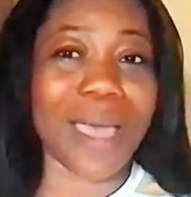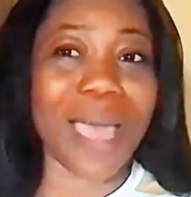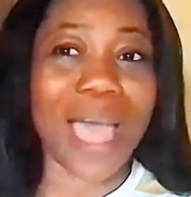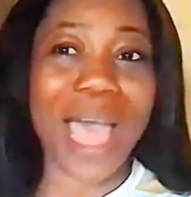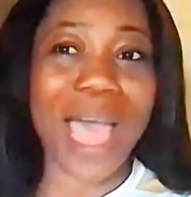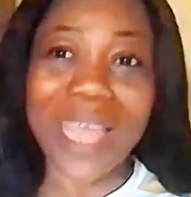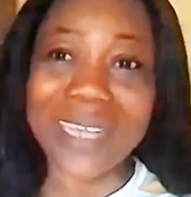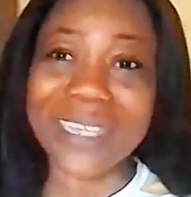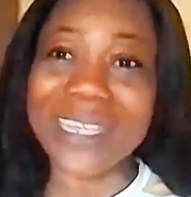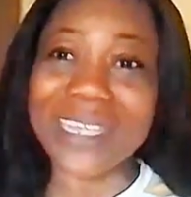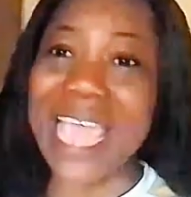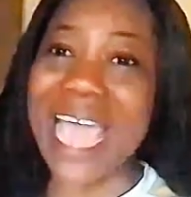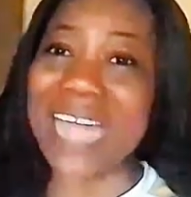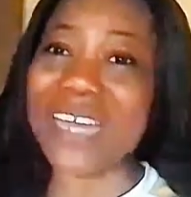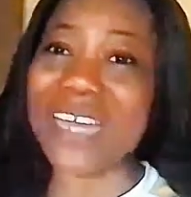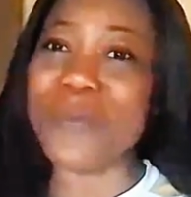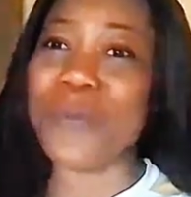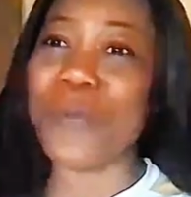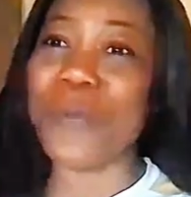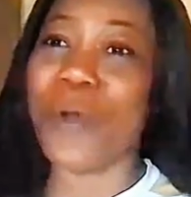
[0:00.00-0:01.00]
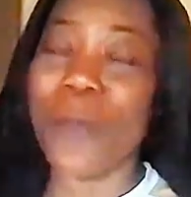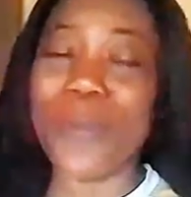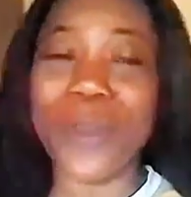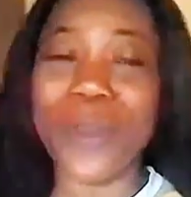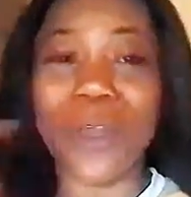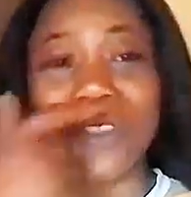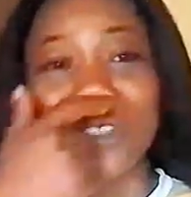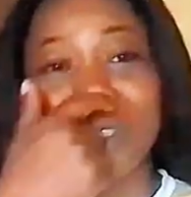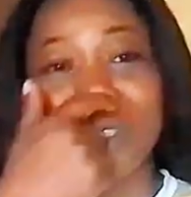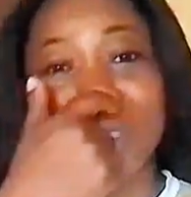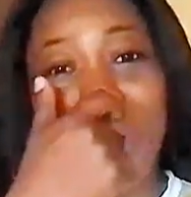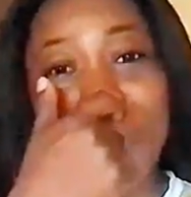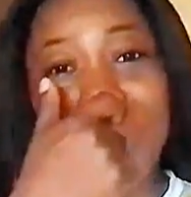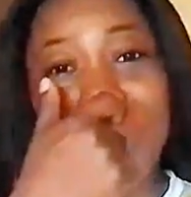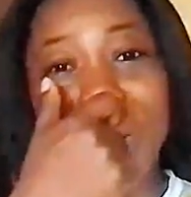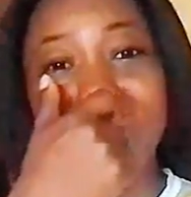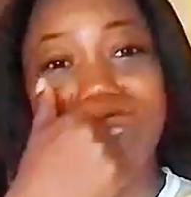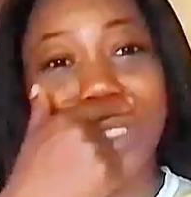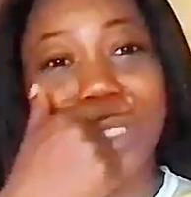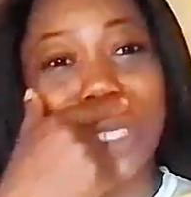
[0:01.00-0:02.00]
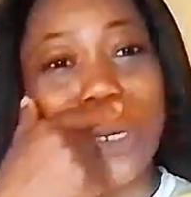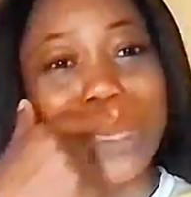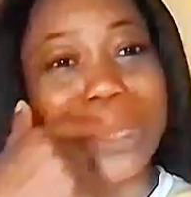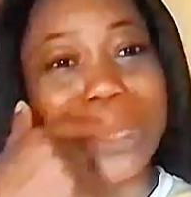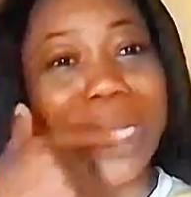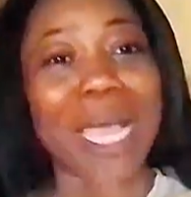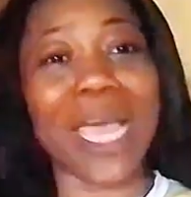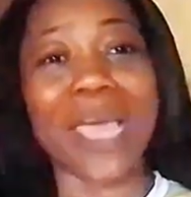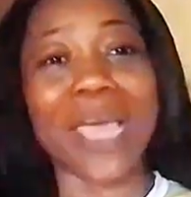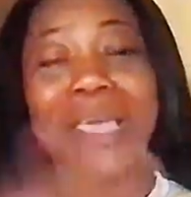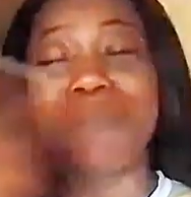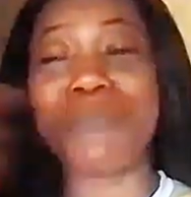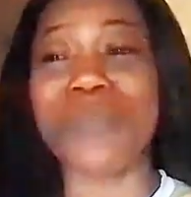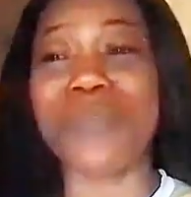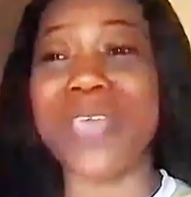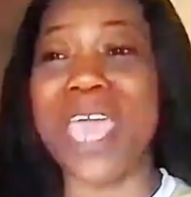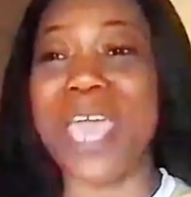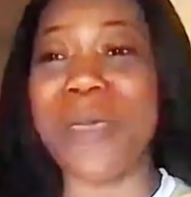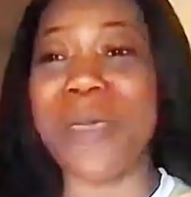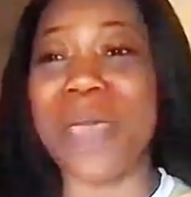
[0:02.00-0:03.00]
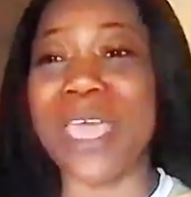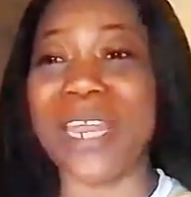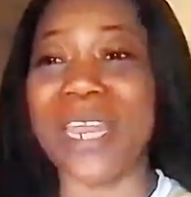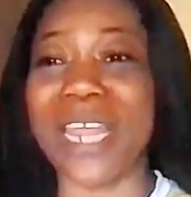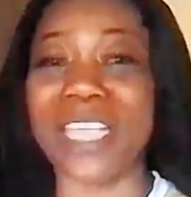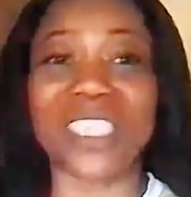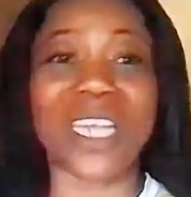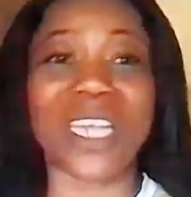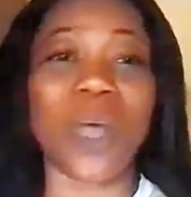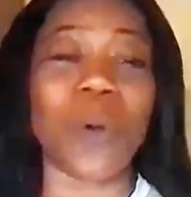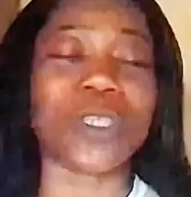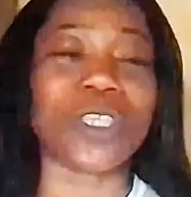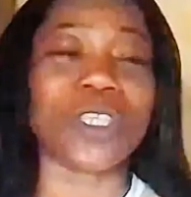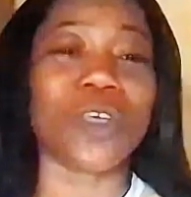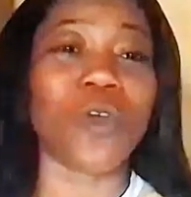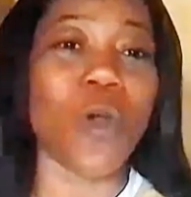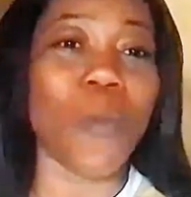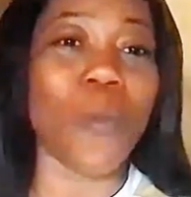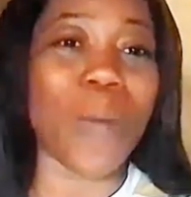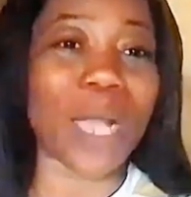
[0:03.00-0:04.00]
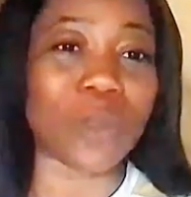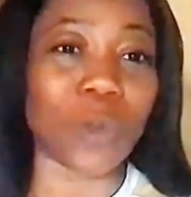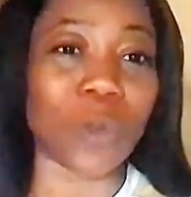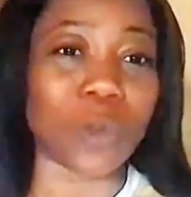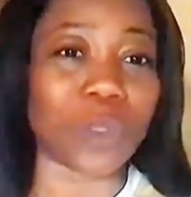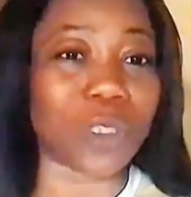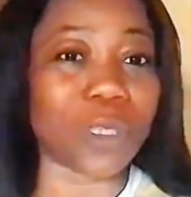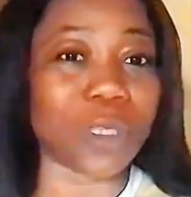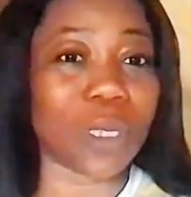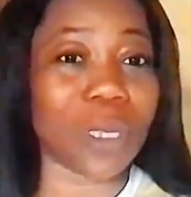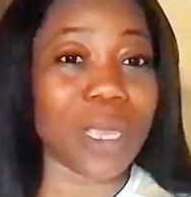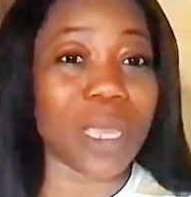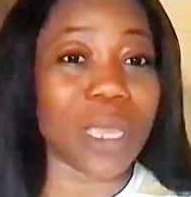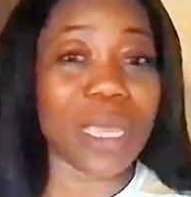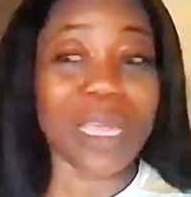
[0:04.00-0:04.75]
And they are the people coming out to tell us that Nigeria was in comatose.